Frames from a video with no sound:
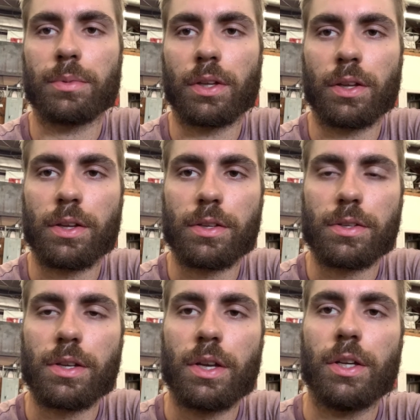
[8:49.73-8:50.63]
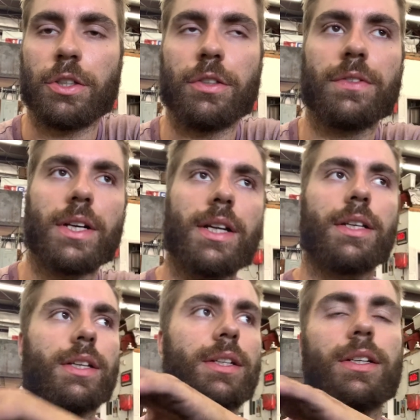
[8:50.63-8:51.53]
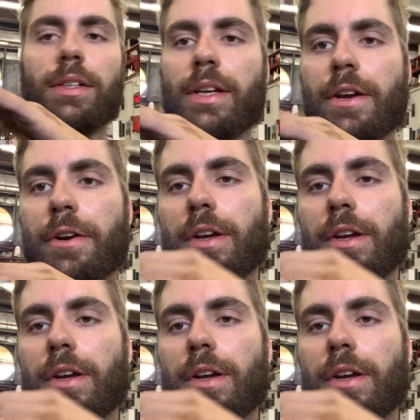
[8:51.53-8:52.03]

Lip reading: because you've got to get in there